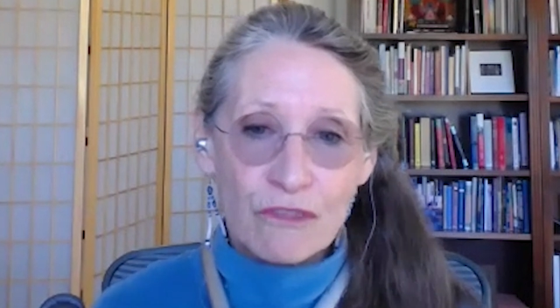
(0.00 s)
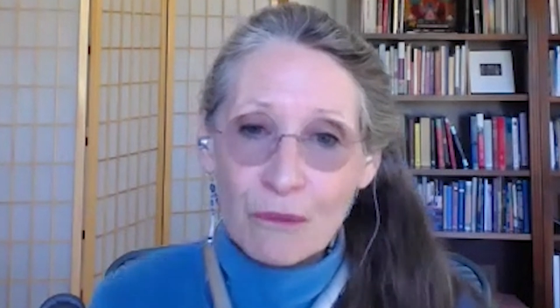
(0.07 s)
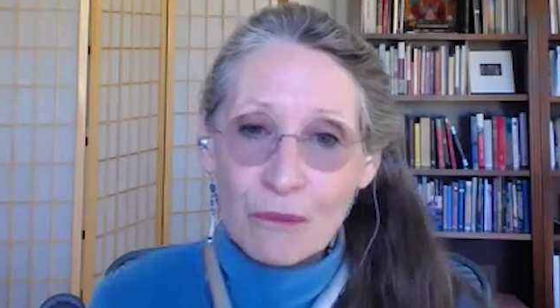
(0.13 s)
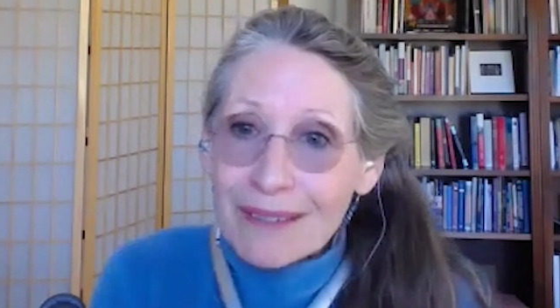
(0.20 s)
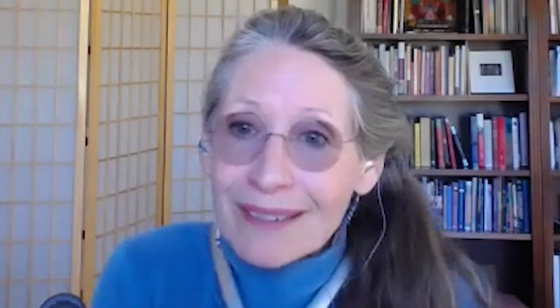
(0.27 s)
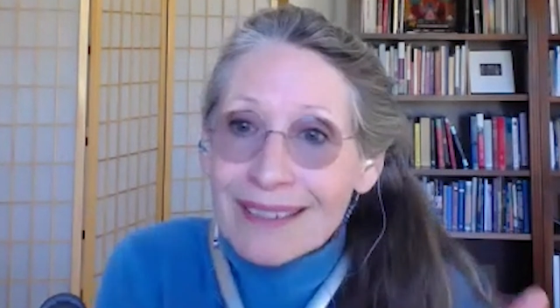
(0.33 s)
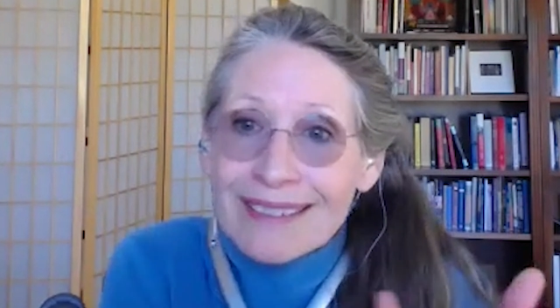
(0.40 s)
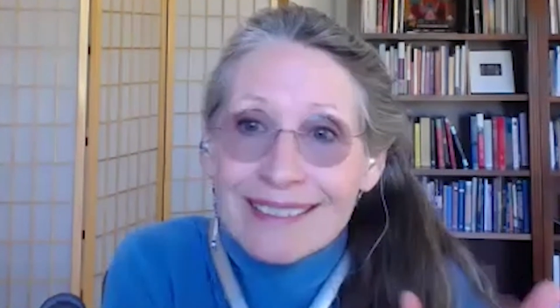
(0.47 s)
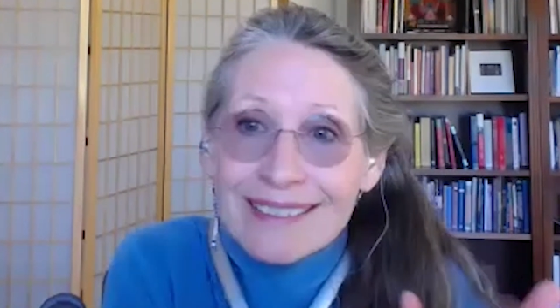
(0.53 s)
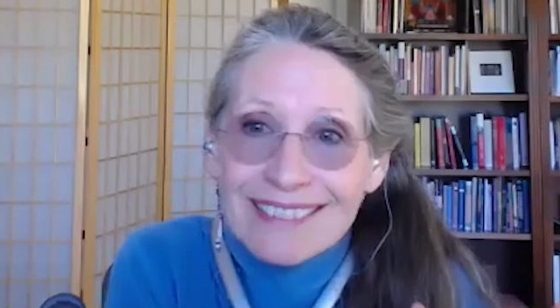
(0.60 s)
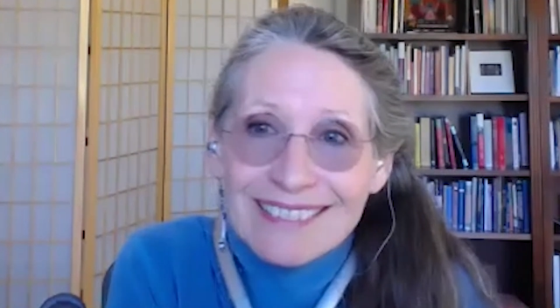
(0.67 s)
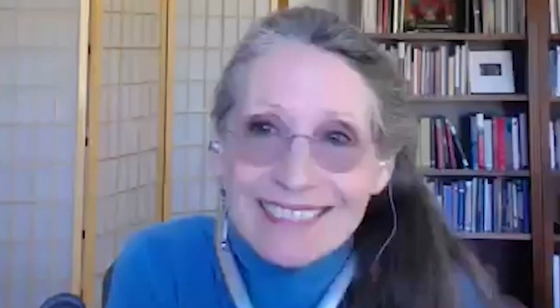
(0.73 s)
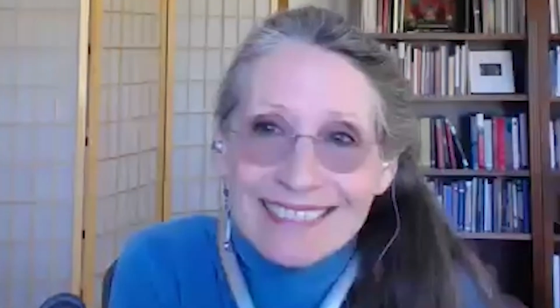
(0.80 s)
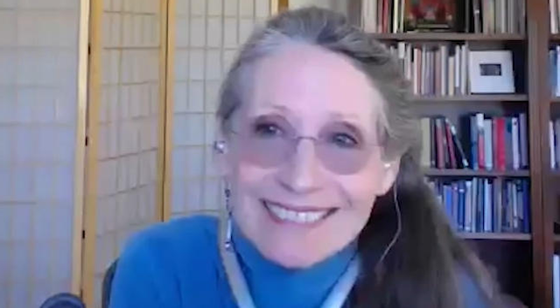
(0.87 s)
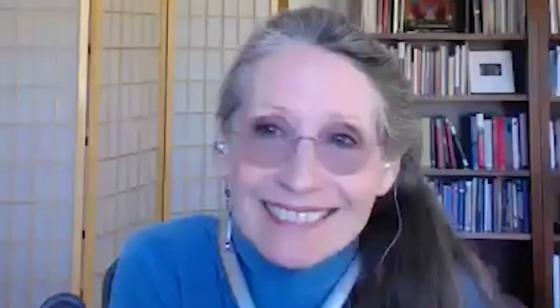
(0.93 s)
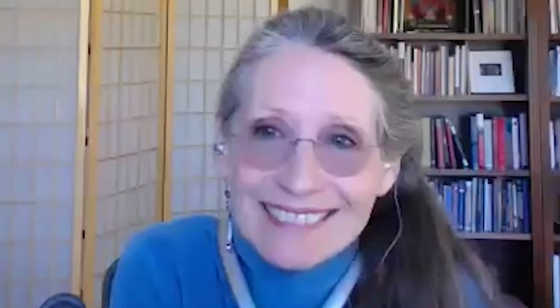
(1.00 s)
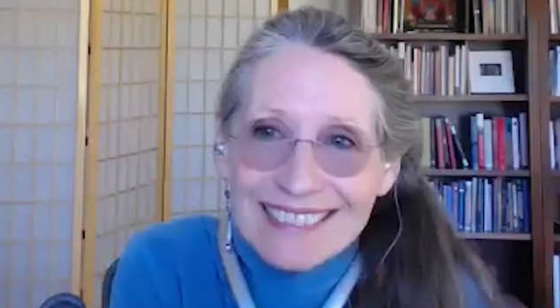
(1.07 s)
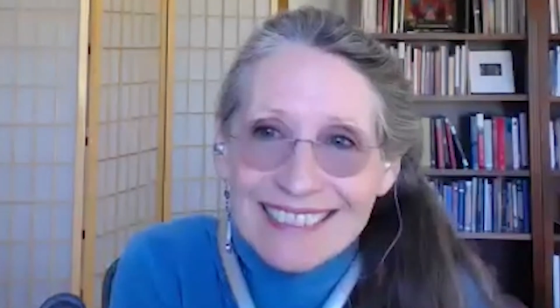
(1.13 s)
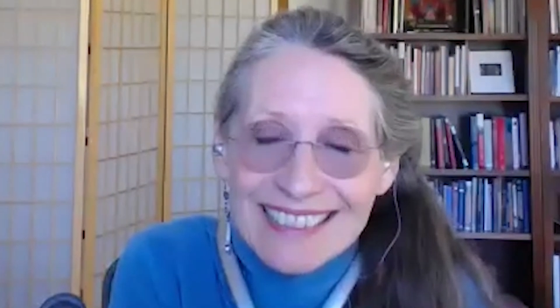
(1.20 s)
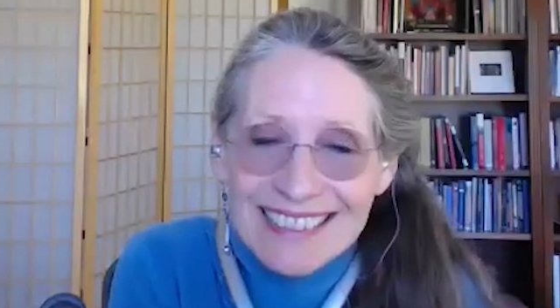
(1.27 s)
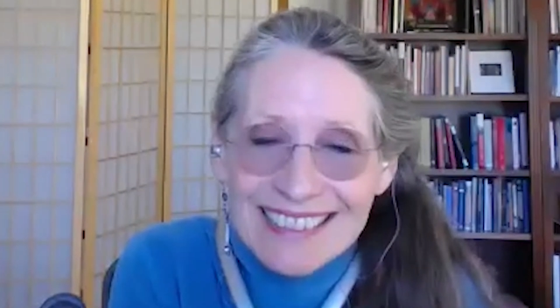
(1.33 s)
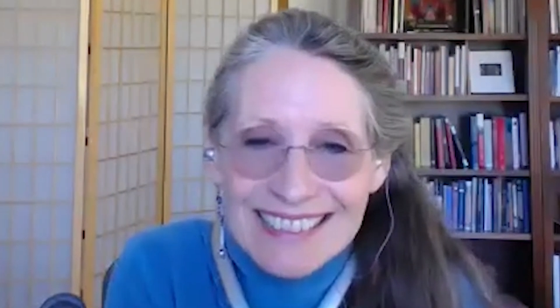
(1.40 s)
from little
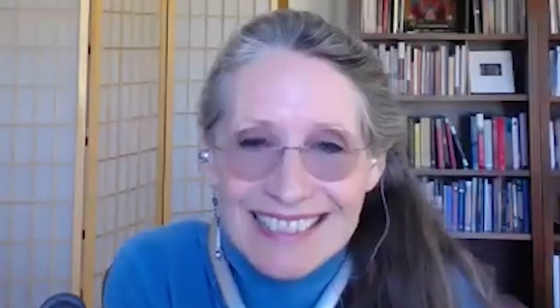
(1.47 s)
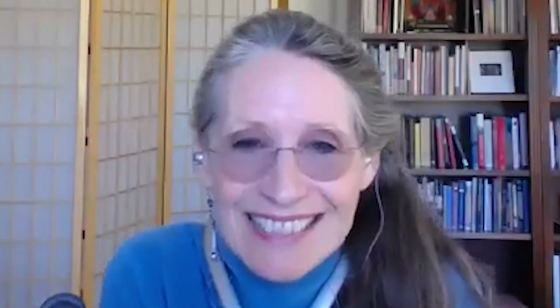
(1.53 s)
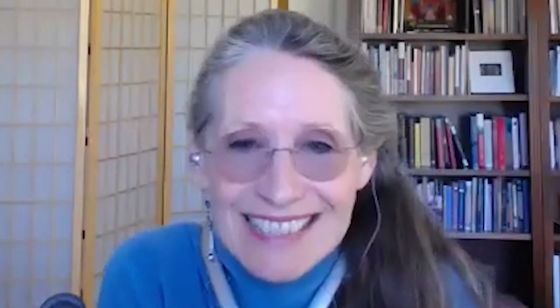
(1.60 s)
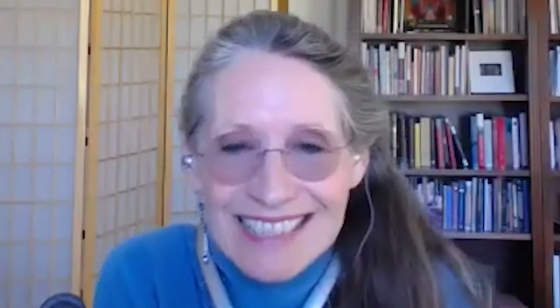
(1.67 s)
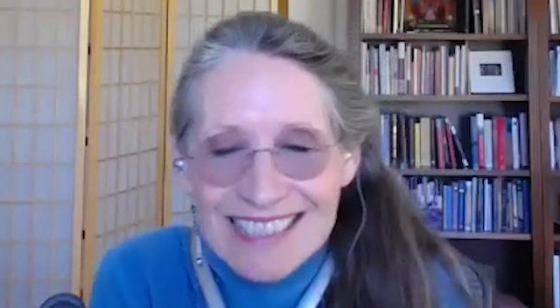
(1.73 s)
kids,